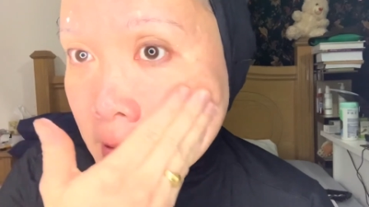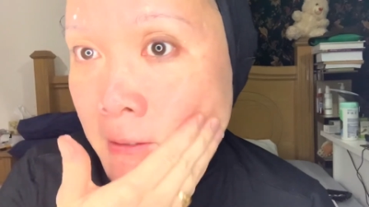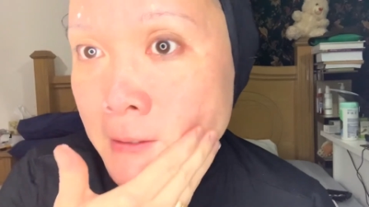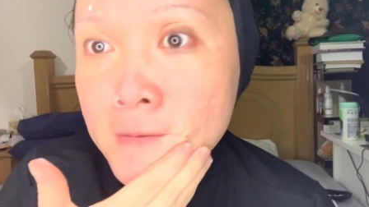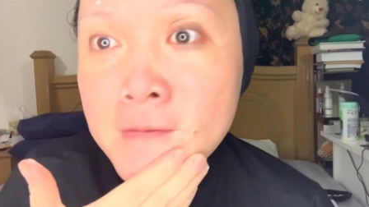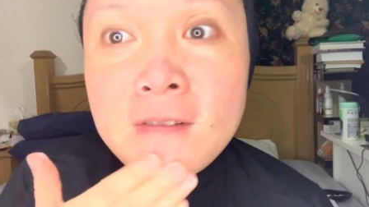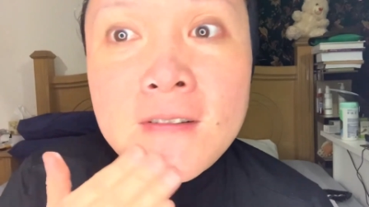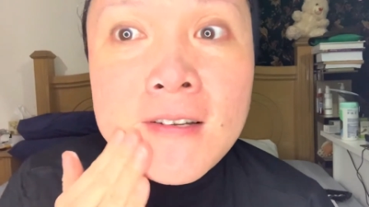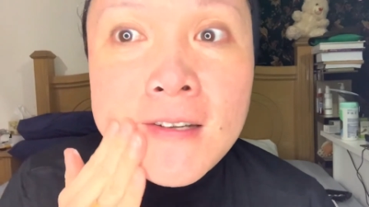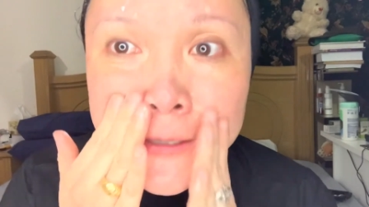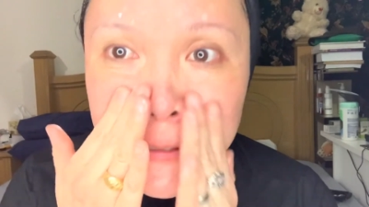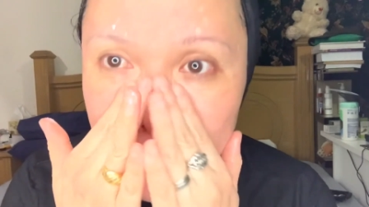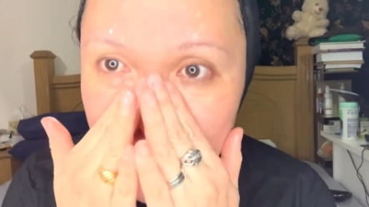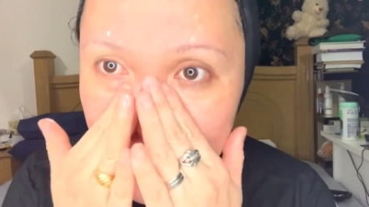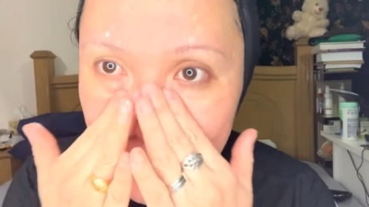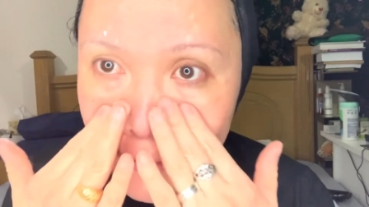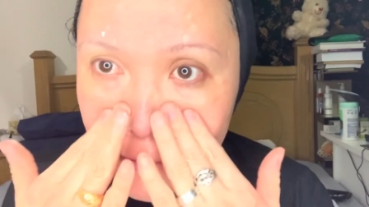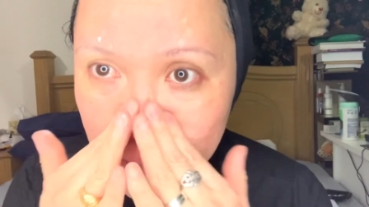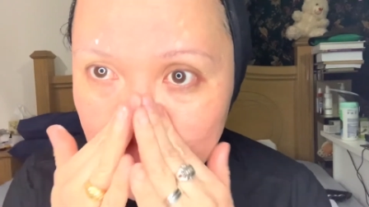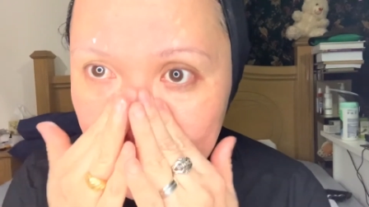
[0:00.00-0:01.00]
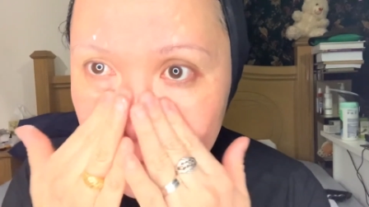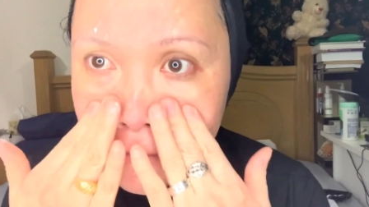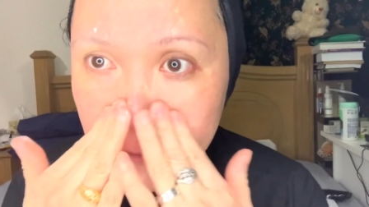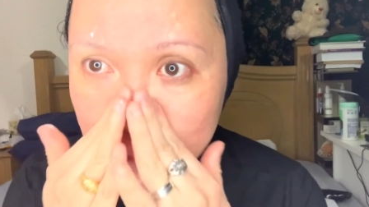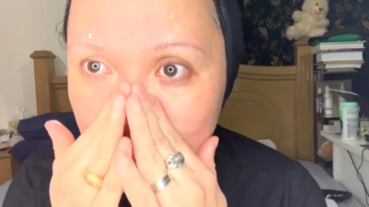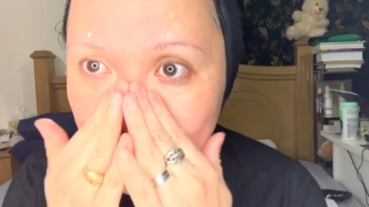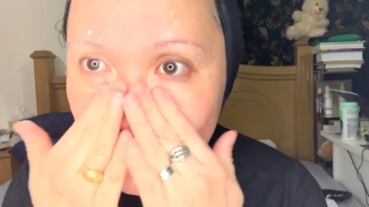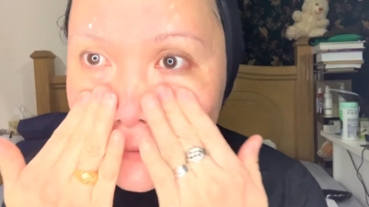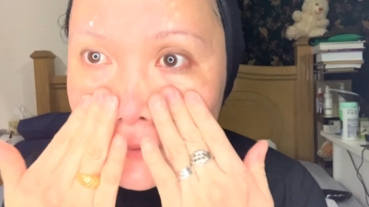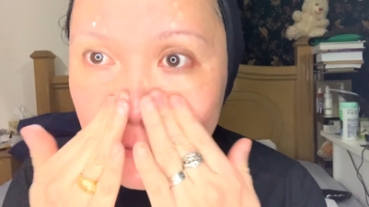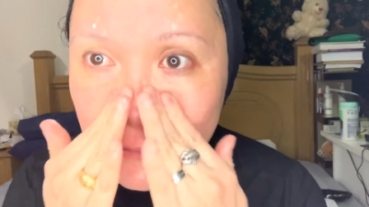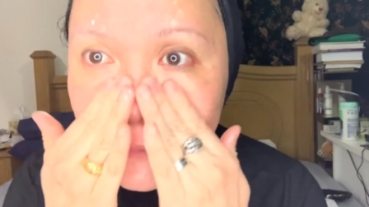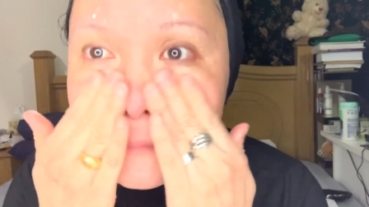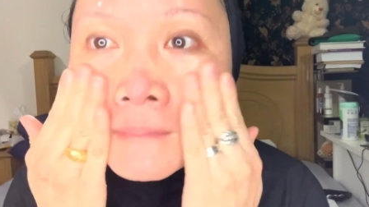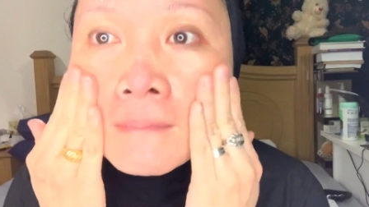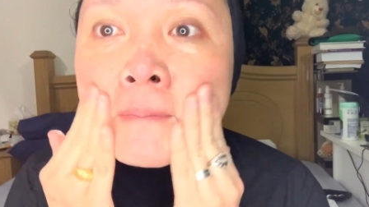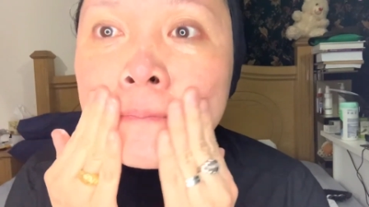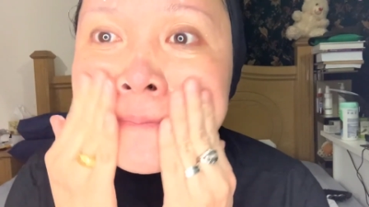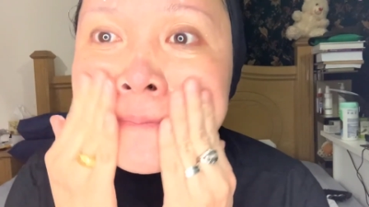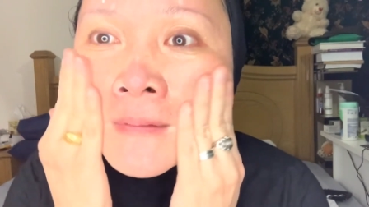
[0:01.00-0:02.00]
Okay.
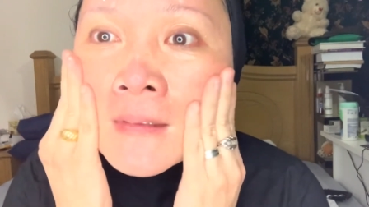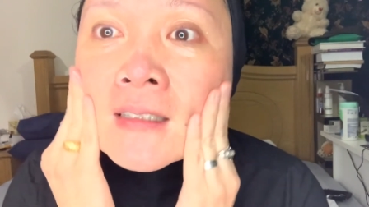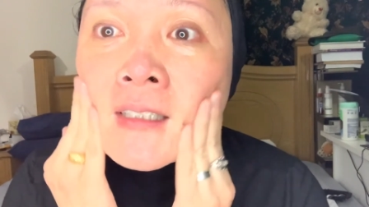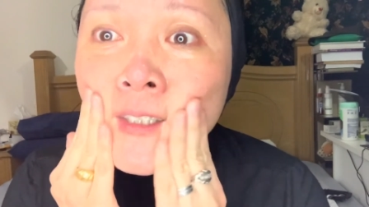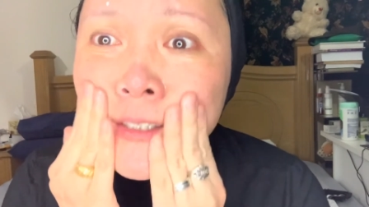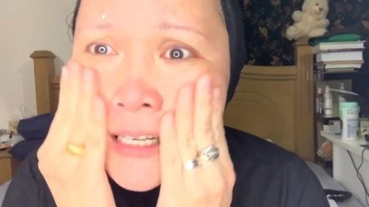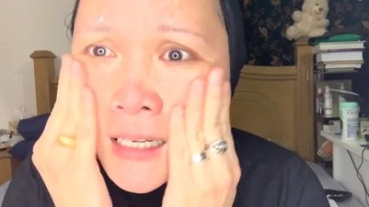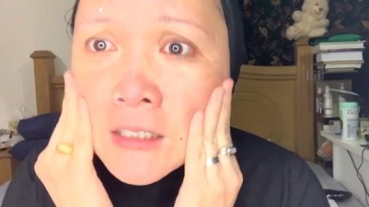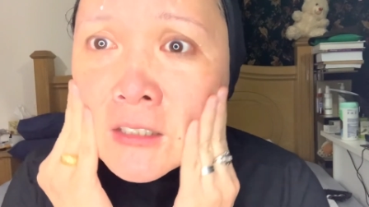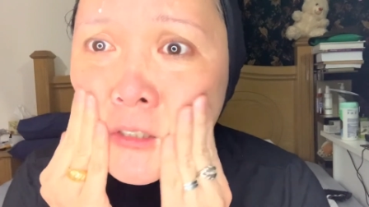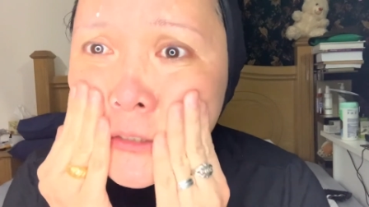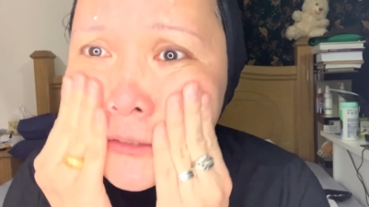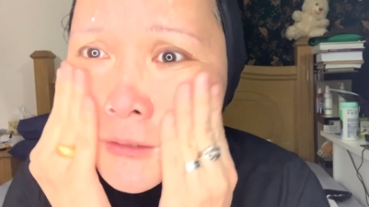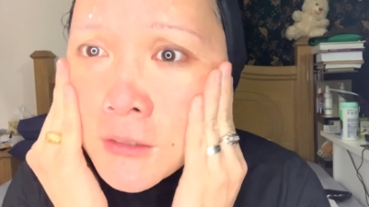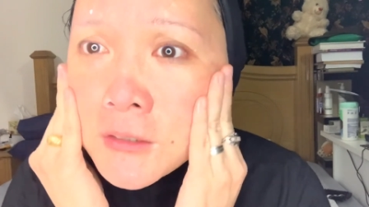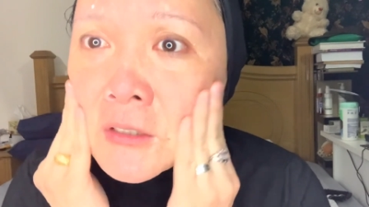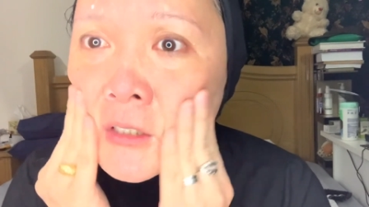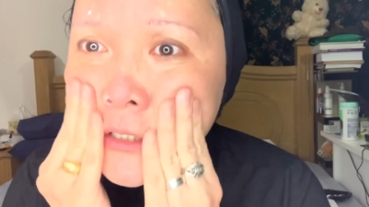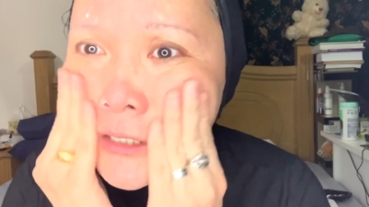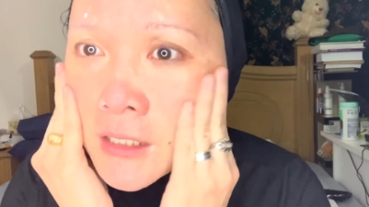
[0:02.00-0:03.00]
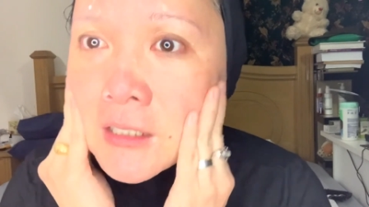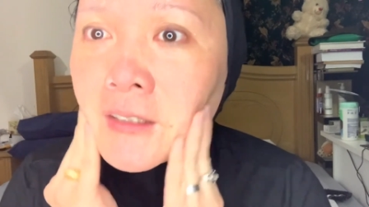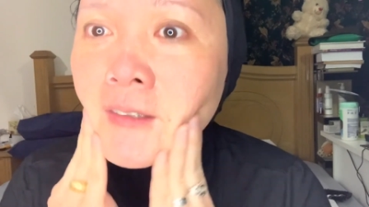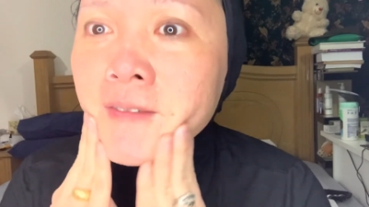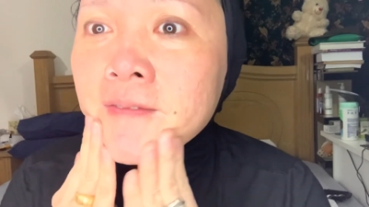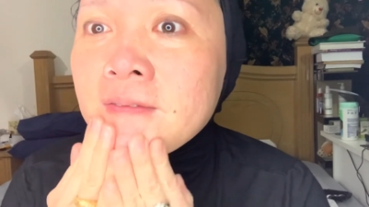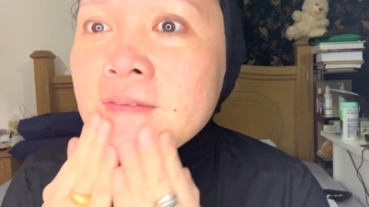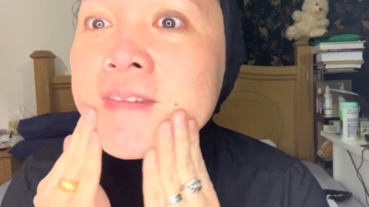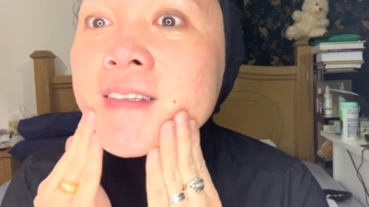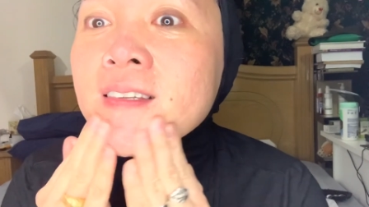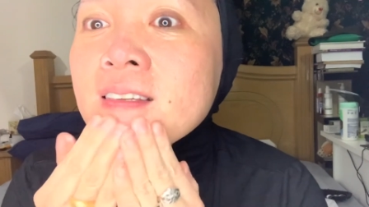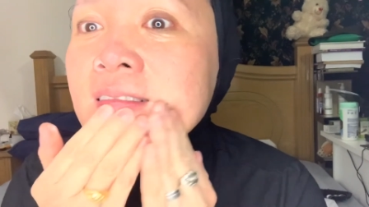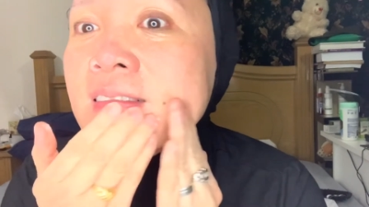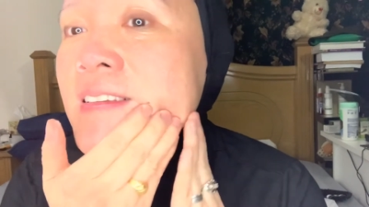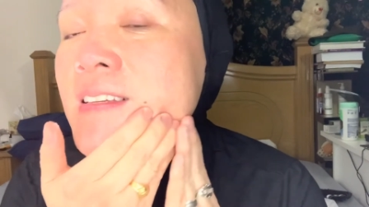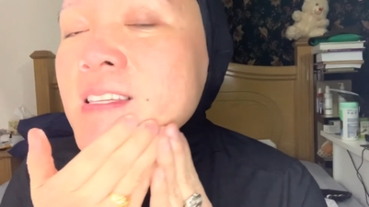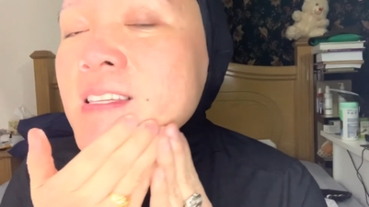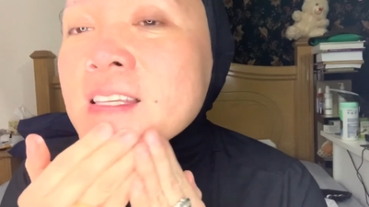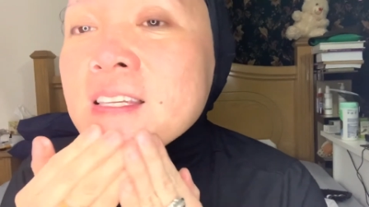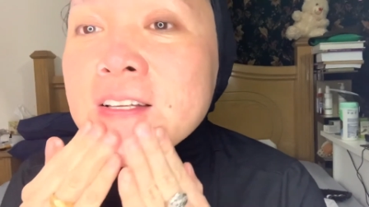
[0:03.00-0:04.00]
I don't know you can
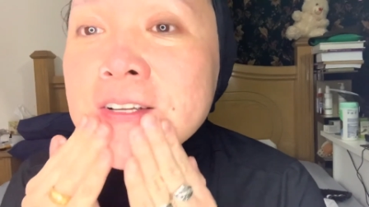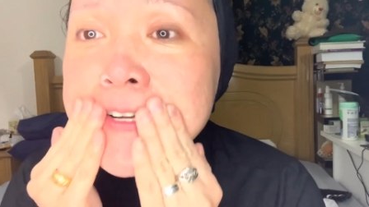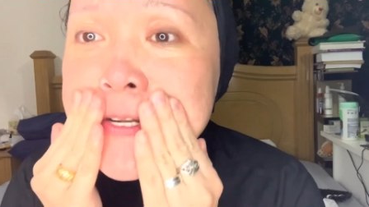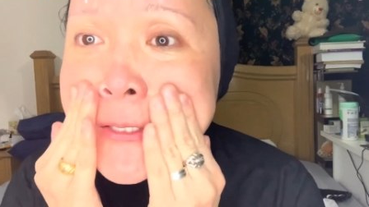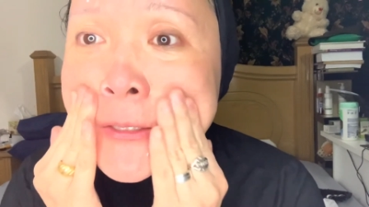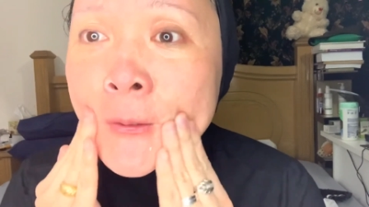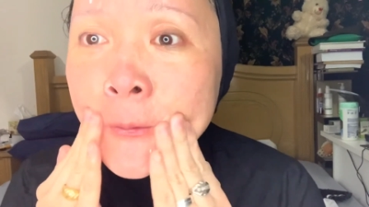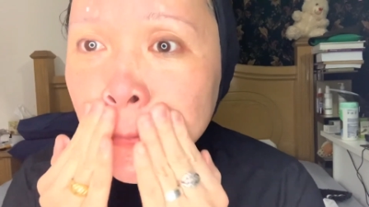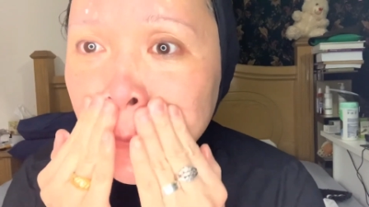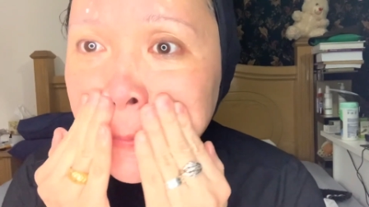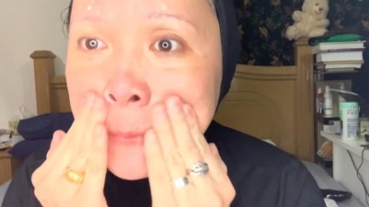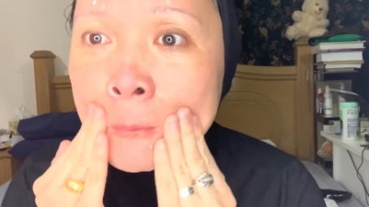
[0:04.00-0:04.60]
it's really